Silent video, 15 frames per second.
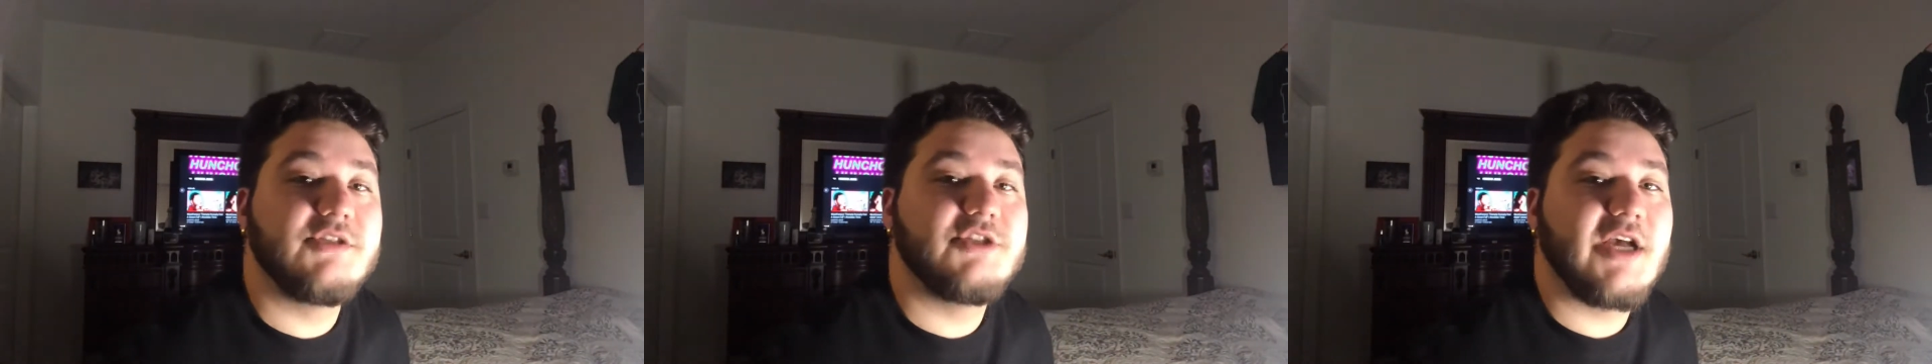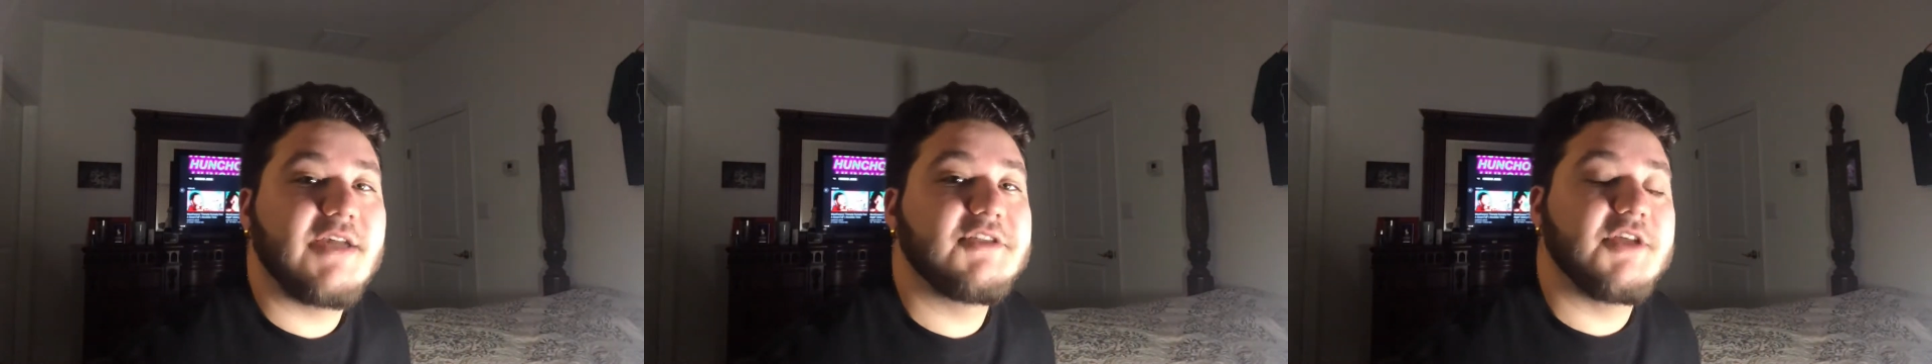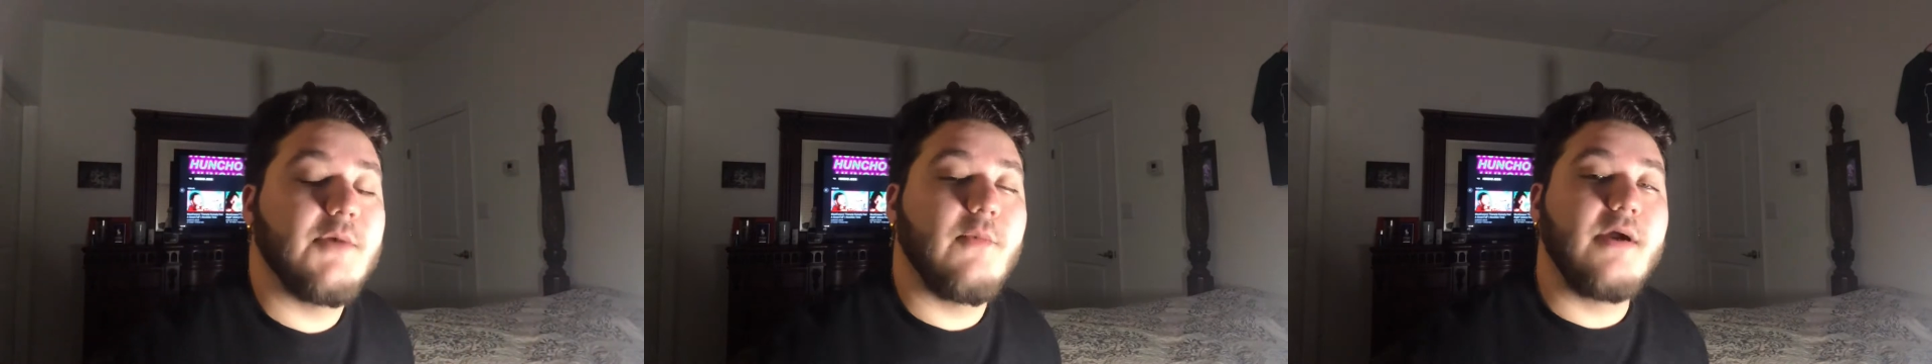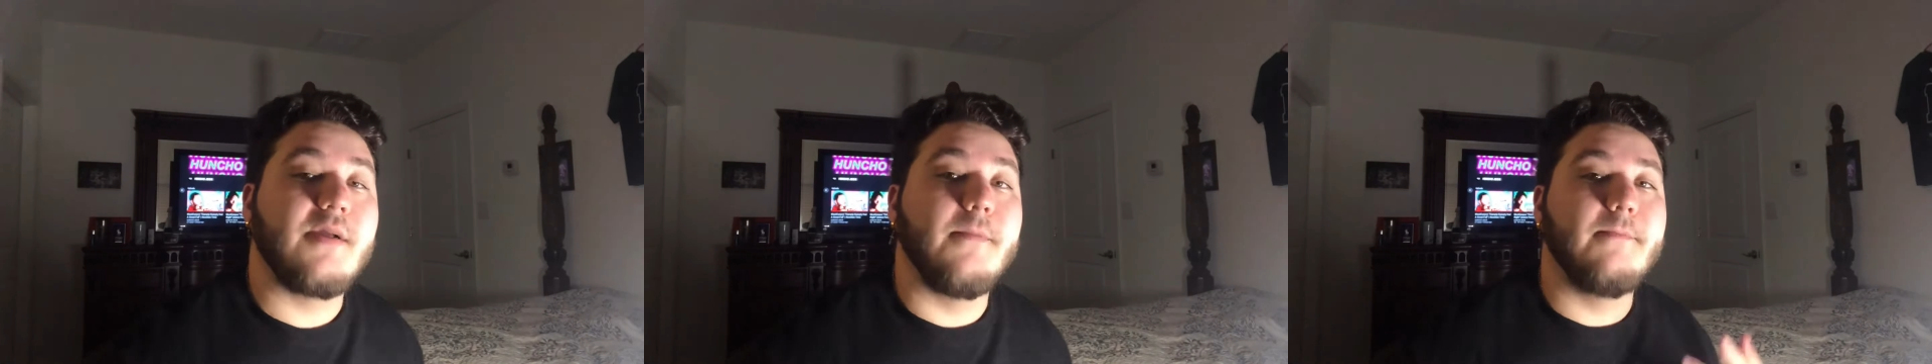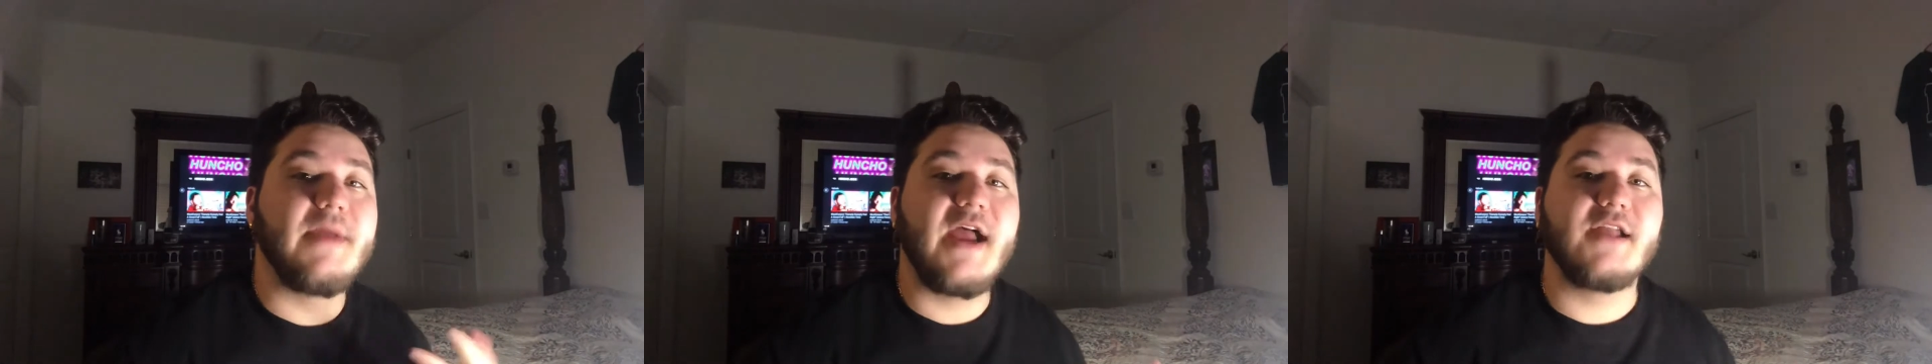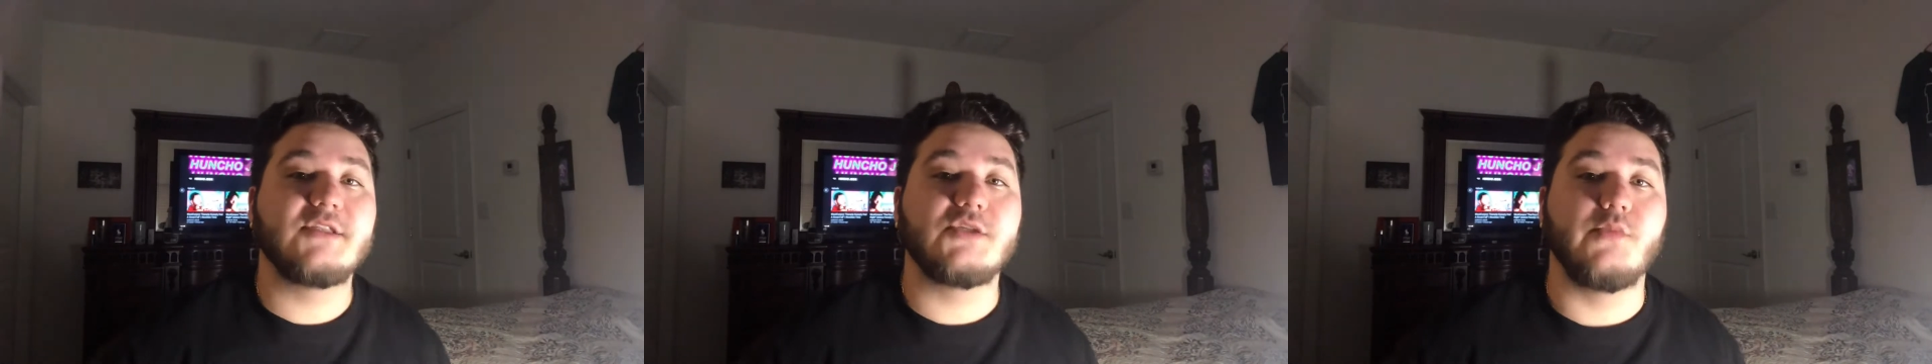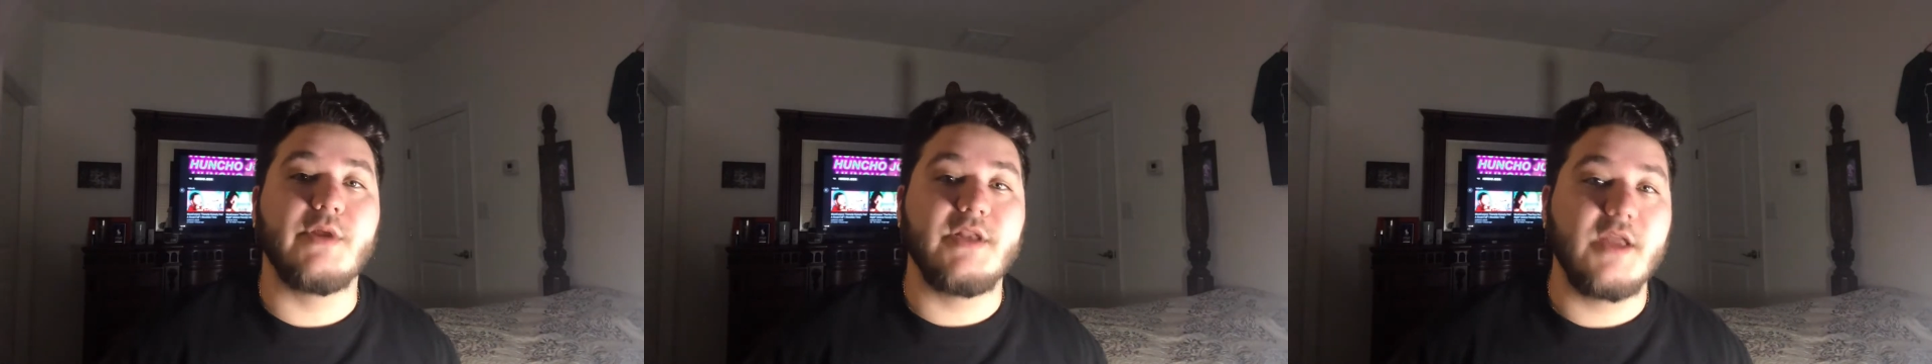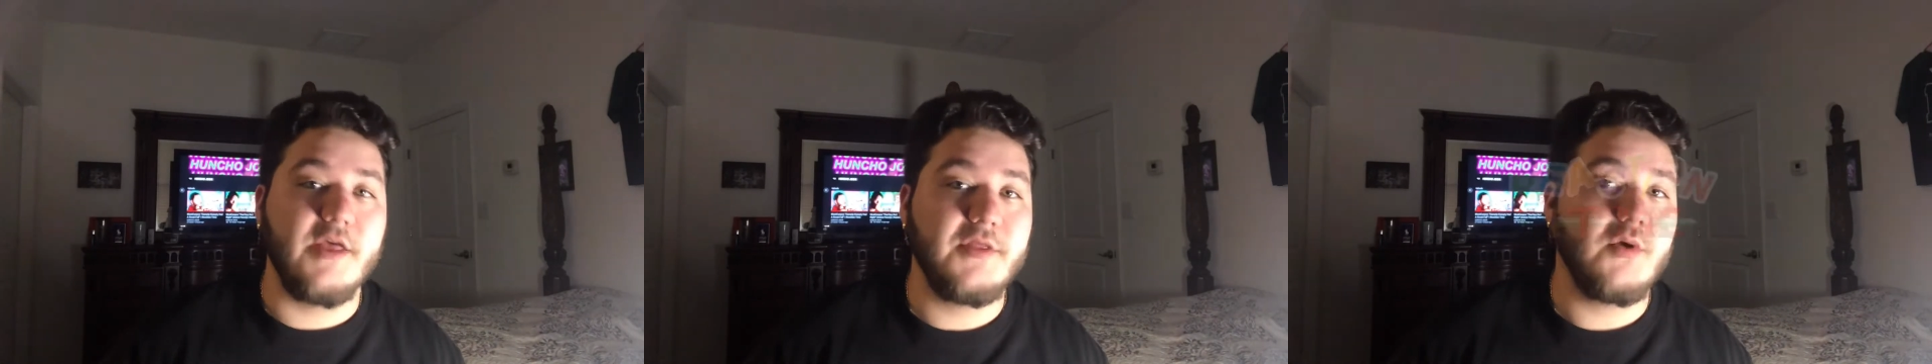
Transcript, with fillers: Joshi, and welcome back to another